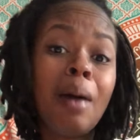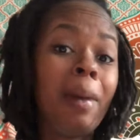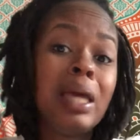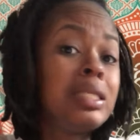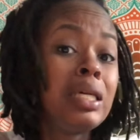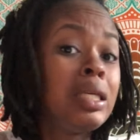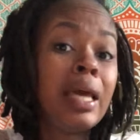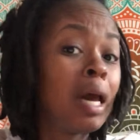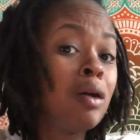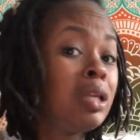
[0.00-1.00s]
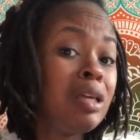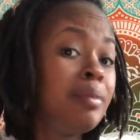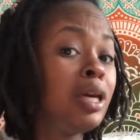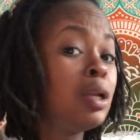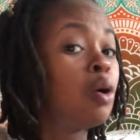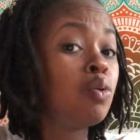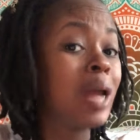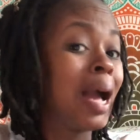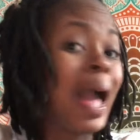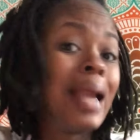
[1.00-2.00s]
I'm 18 now. Leave me alone.
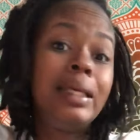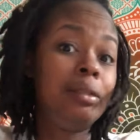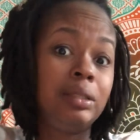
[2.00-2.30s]
I got it.